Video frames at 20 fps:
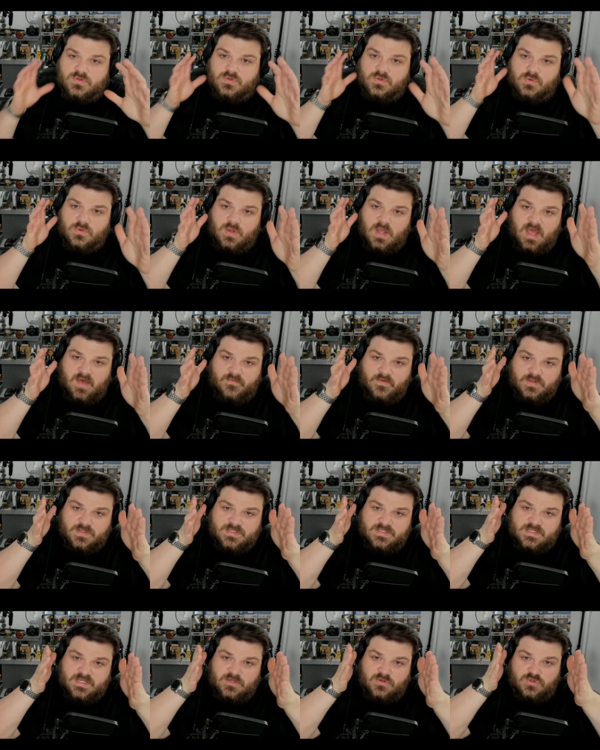have a
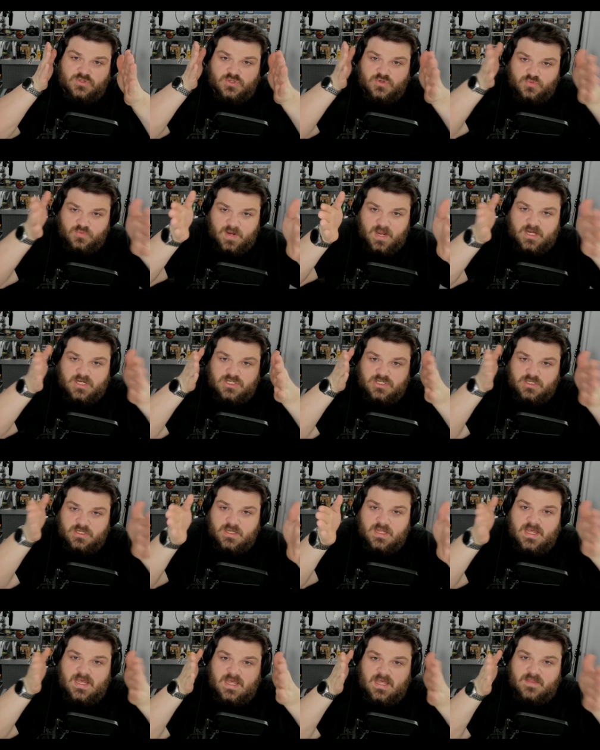single
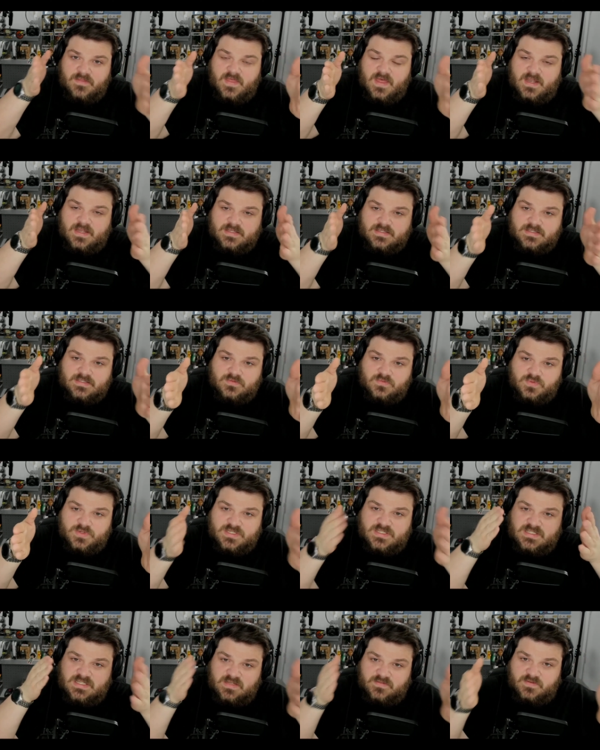direction that it's
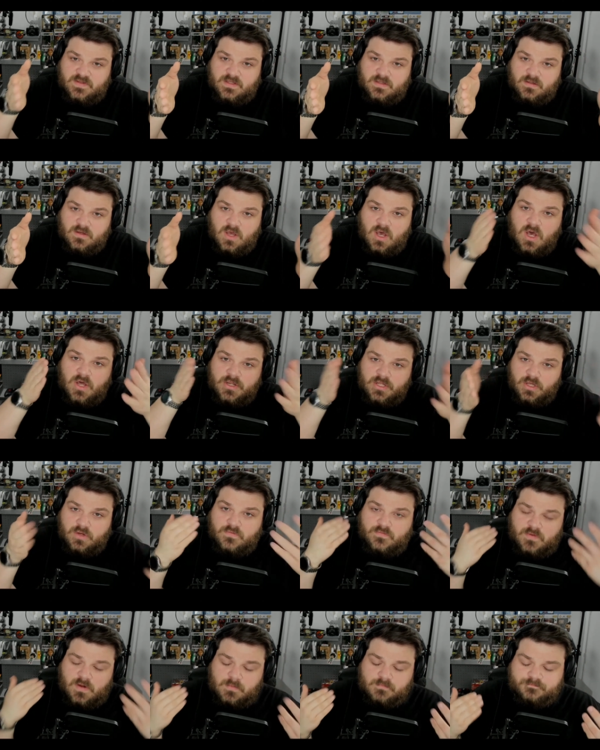receiving audio
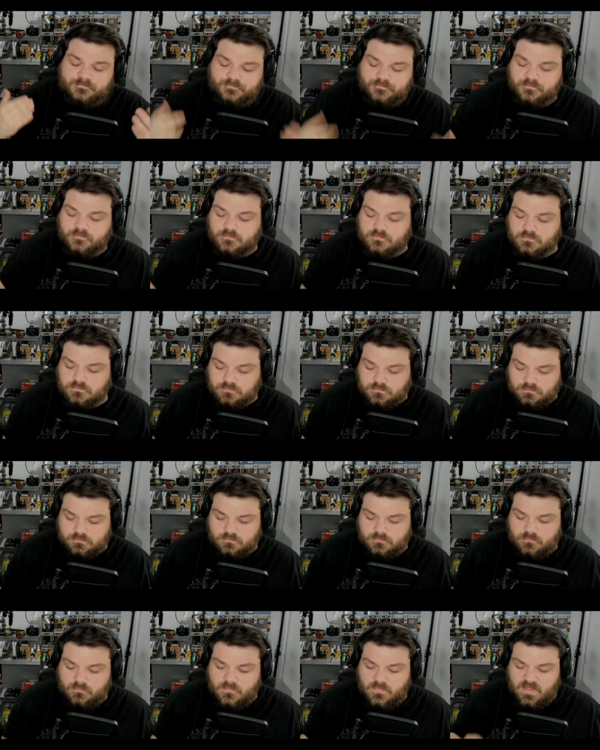from.
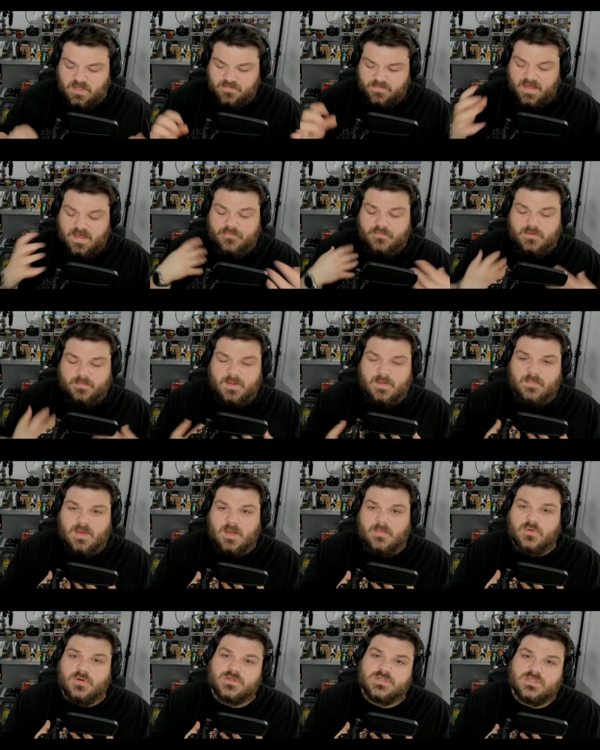That would be
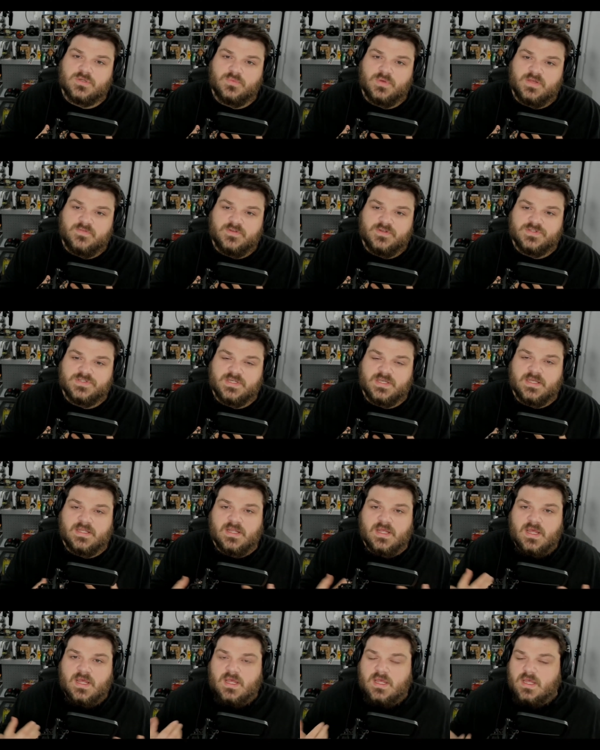my personal way of using it.
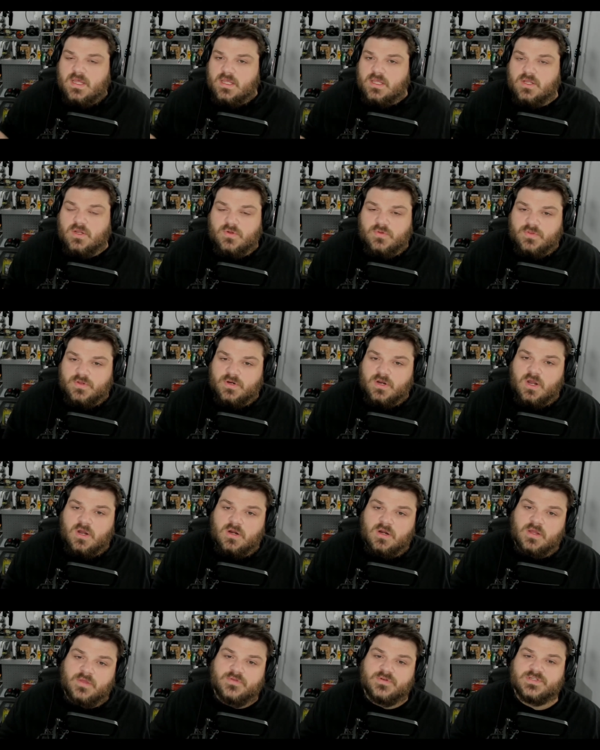You know, there
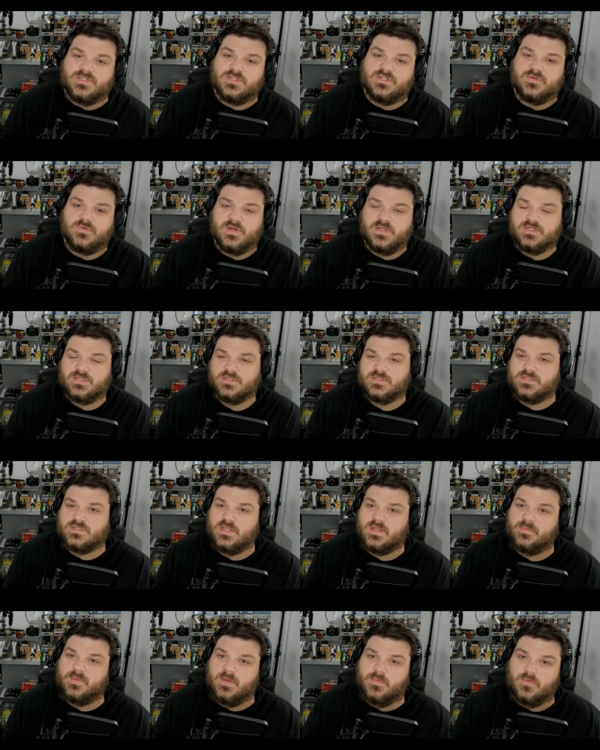are other situations
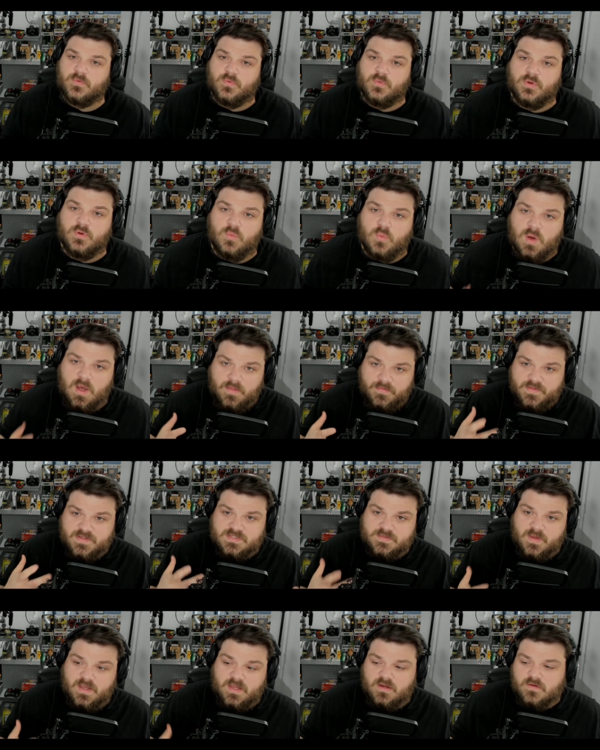that people will want
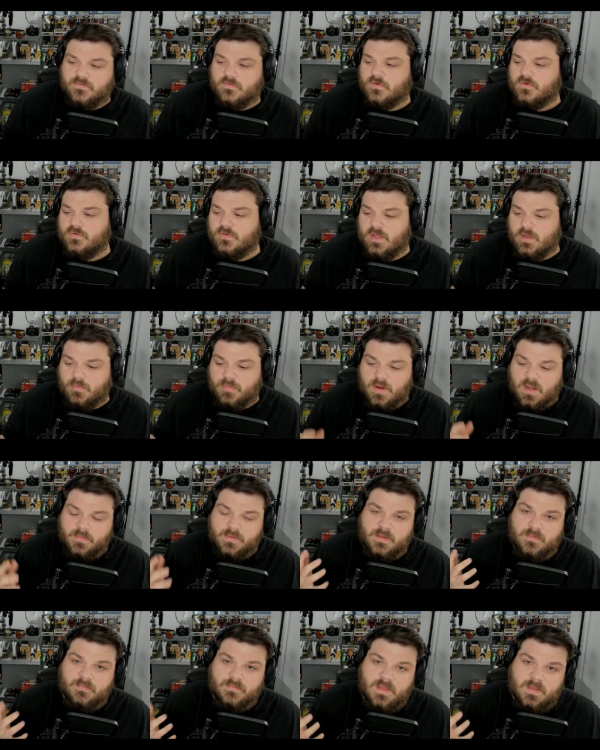this microphone. They'll
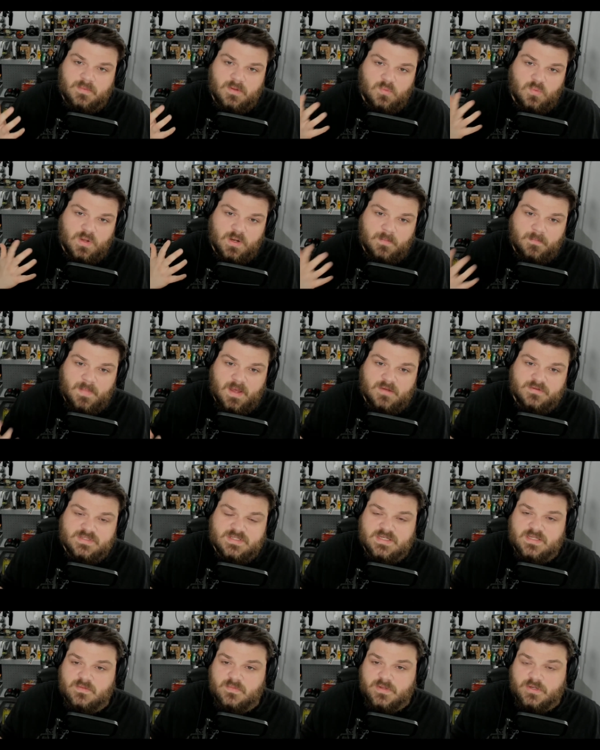probably maybe want to mount
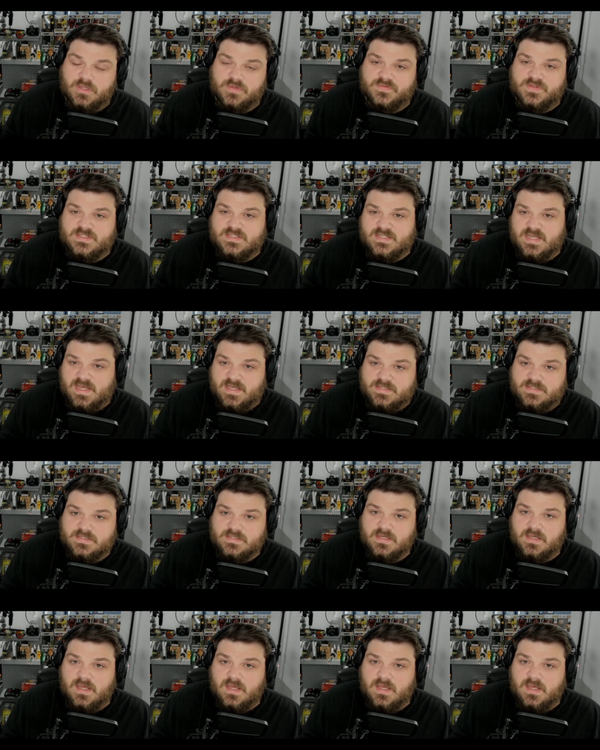it in the middle of a desk